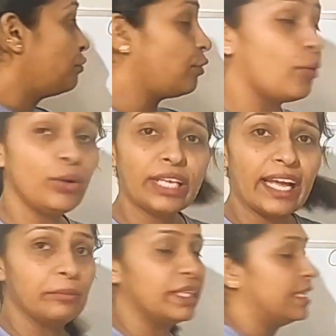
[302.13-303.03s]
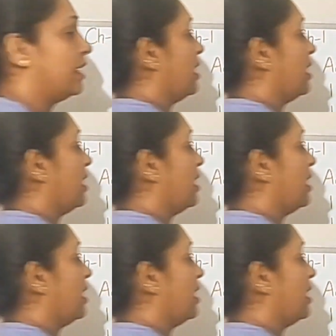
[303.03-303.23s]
4 can be written